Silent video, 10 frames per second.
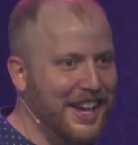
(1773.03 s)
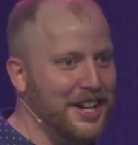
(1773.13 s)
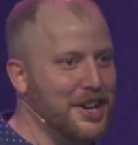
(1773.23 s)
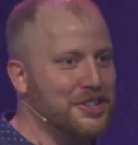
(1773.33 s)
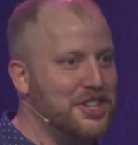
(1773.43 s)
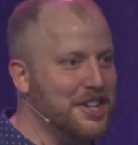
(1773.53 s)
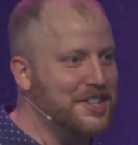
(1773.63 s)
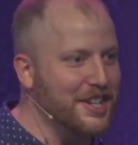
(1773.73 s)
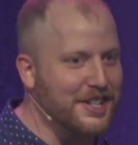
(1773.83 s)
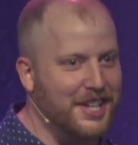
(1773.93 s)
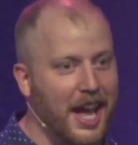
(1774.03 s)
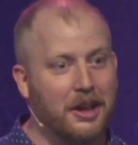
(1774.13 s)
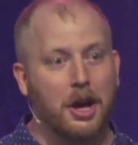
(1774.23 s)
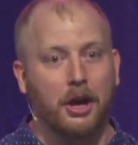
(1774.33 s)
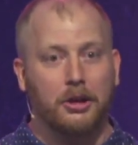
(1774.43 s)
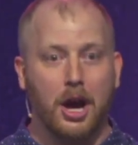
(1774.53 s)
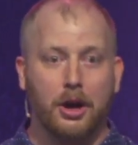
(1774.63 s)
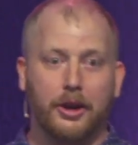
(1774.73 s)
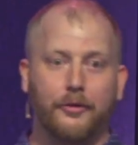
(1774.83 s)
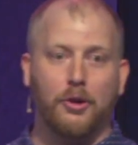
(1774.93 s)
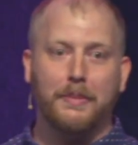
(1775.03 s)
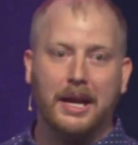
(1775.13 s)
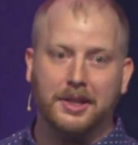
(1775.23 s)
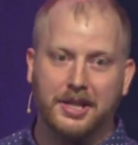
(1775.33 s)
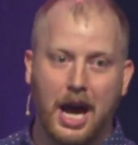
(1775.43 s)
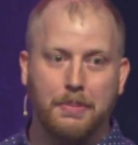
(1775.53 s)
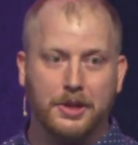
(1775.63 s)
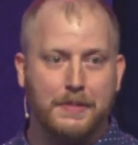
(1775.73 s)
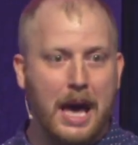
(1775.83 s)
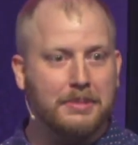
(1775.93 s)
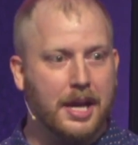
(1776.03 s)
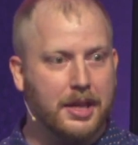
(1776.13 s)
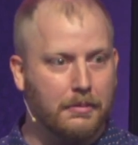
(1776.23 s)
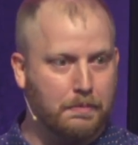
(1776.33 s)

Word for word: you know, Jesus didn't say, Go, therefore, make disciples, baptizing.